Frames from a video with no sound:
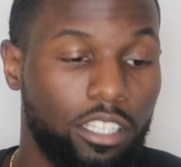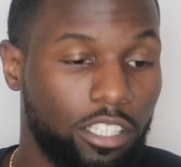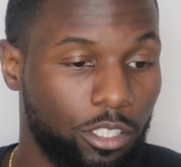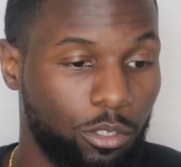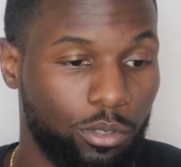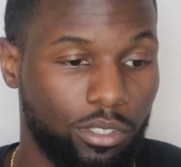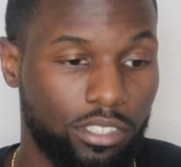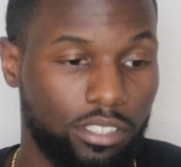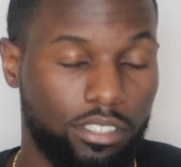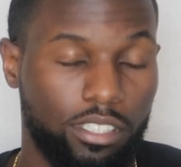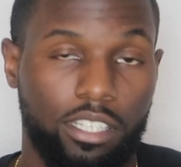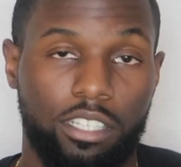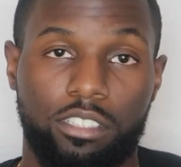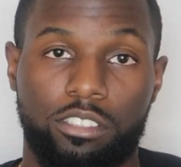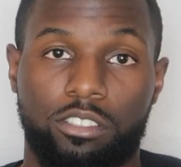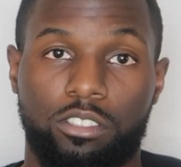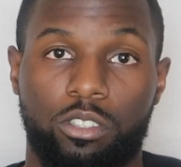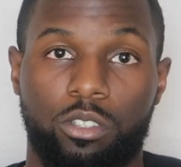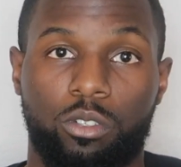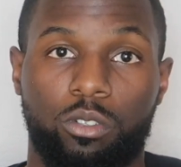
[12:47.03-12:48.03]
You understand?
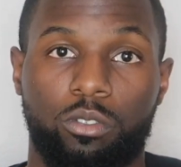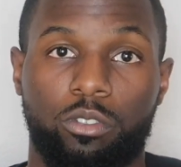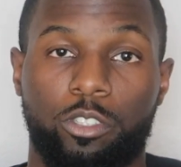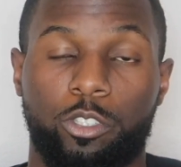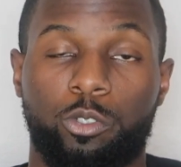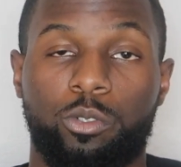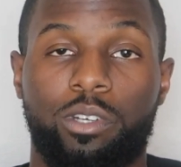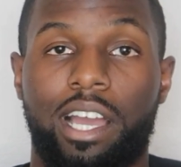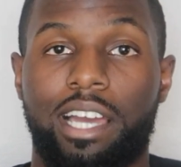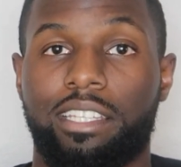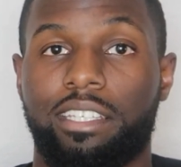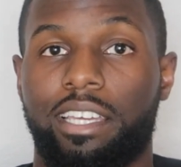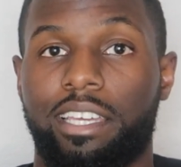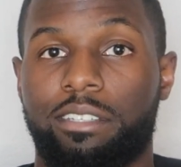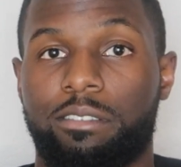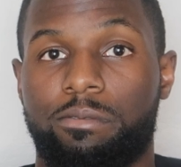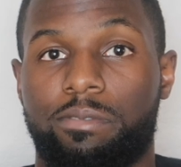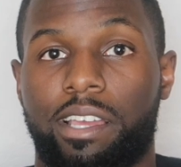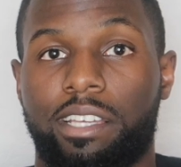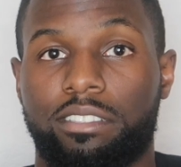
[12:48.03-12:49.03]
So you gotta
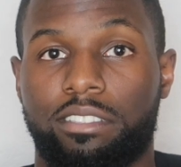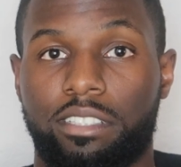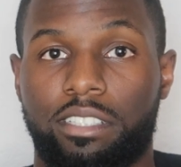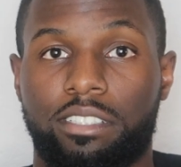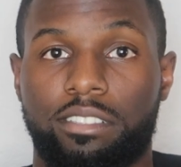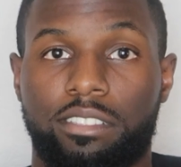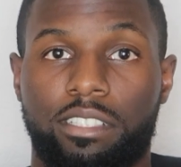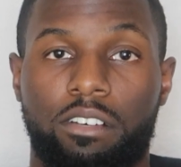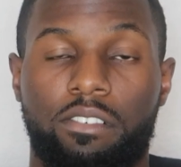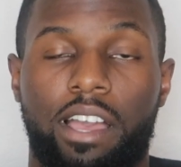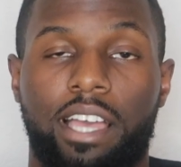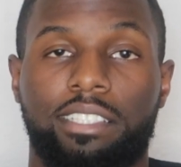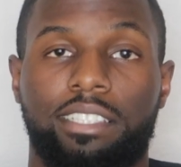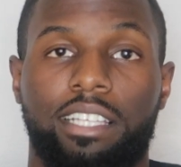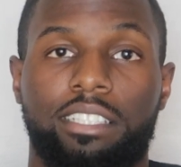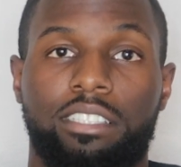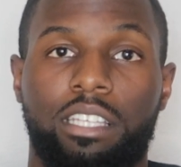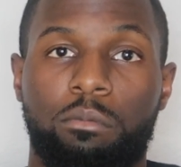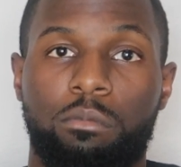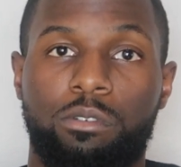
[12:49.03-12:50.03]
invest in yourself, as
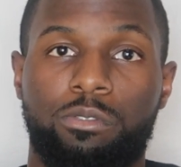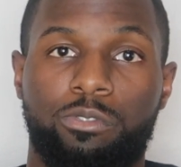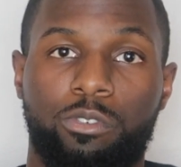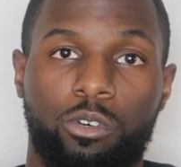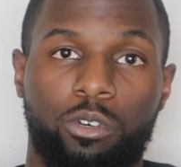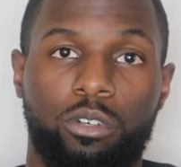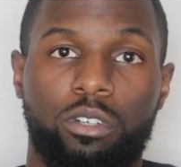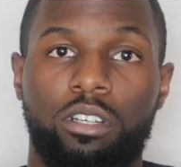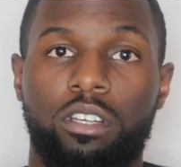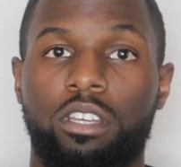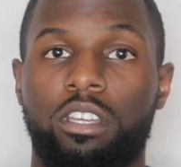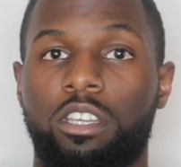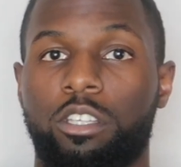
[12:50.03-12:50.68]
I said before.